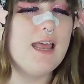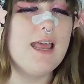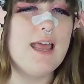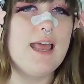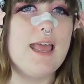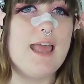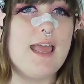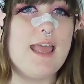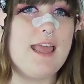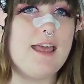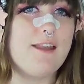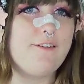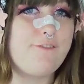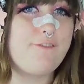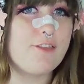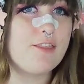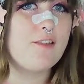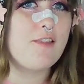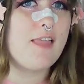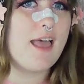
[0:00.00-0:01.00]
And for
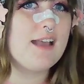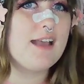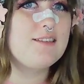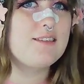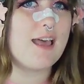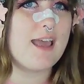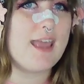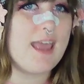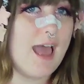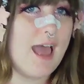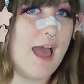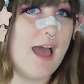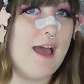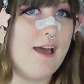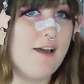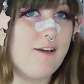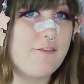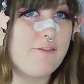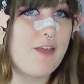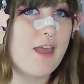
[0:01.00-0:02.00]
the legs, I
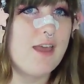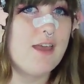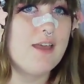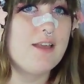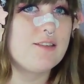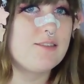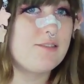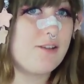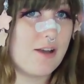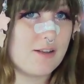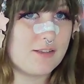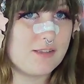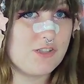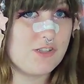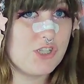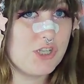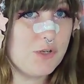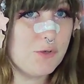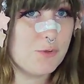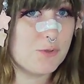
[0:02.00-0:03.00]
have socks and
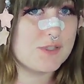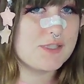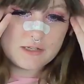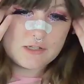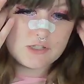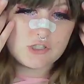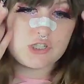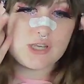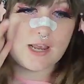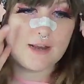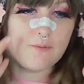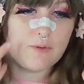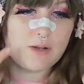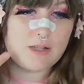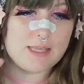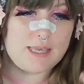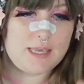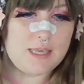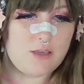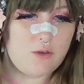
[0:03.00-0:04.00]
shoes.
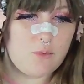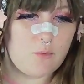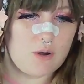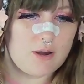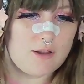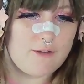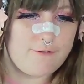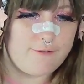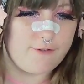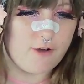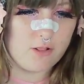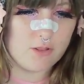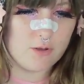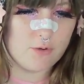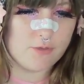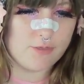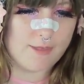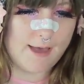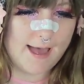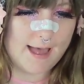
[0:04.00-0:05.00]
Generally, you want to follow
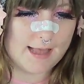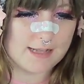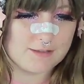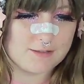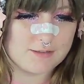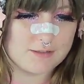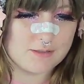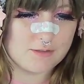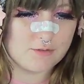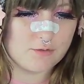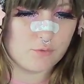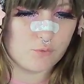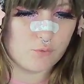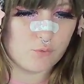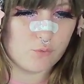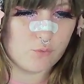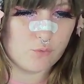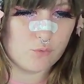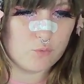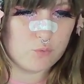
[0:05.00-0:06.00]
that
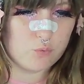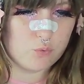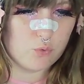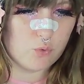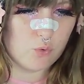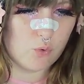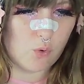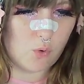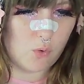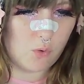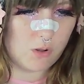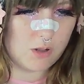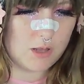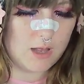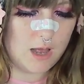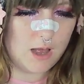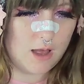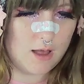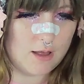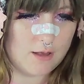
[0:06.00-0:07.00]
rule
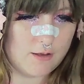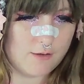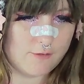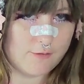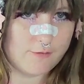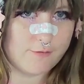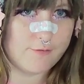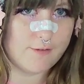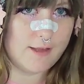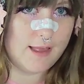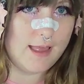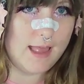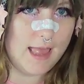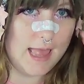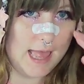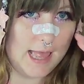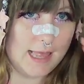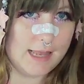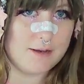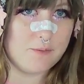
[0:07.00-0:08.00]
of
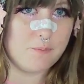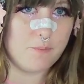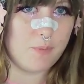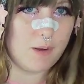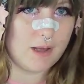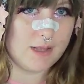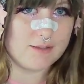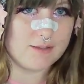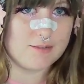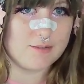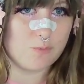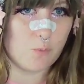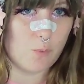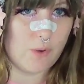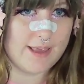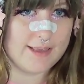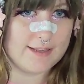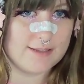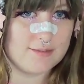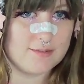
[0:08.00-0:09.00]
head, bust,
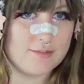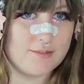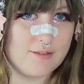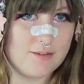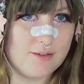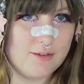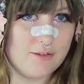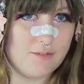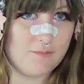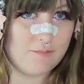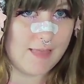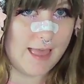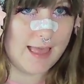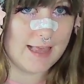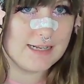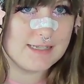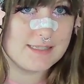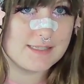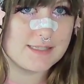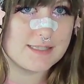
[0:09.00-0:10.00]
waist,
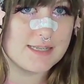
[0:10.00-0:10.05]
legs.